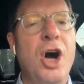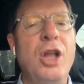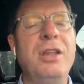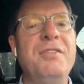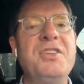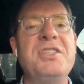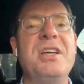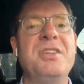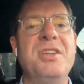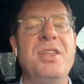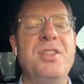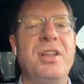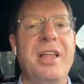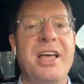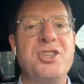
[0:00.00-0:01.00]
all of a
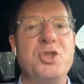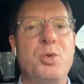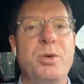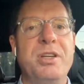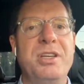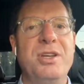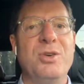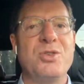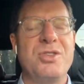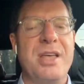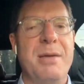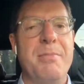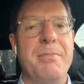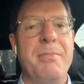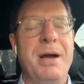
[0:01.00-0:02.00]
sudden in the last 20 years,
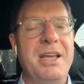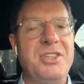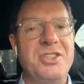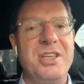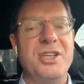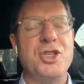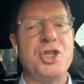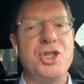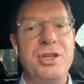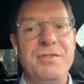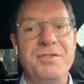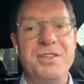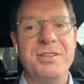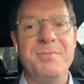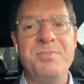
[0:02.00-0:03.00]
that mindset
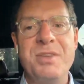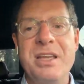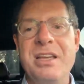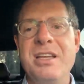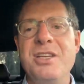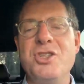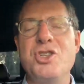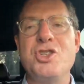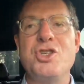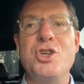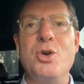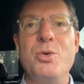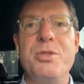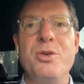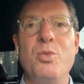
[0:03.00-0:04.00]
shifted
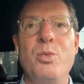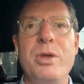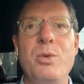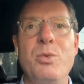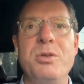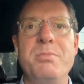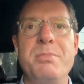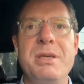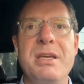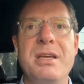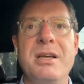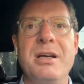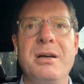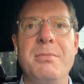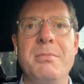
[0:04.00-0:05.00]
so that we would
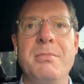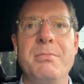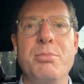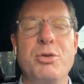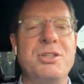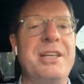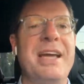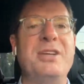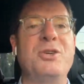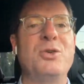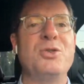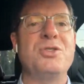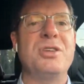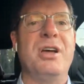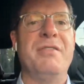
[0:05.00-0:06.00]
become
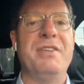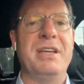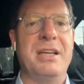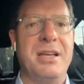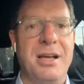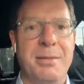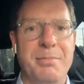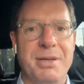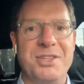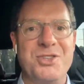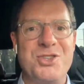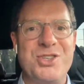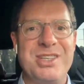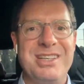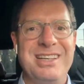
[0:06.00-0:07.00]
protectors of
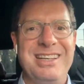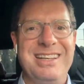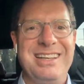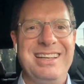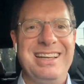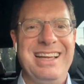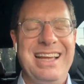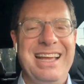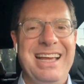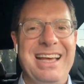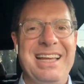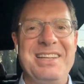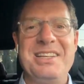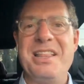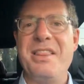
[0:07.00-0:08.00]
incumbents.
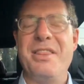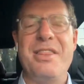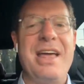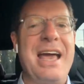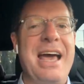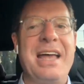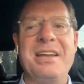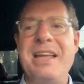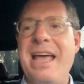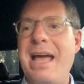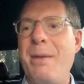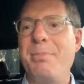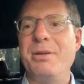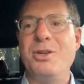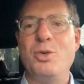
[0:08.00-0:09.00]
And that
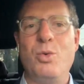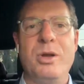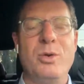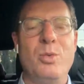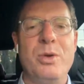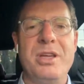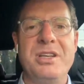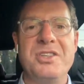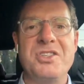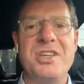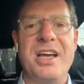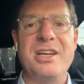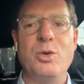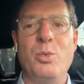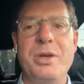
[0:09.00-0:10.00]
happened when we
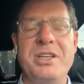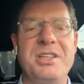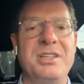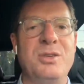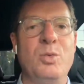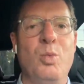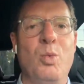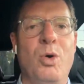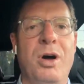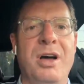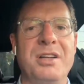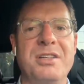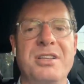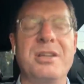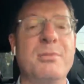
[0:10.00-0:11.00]
decided we didn't
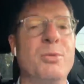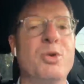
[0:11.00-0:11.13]
want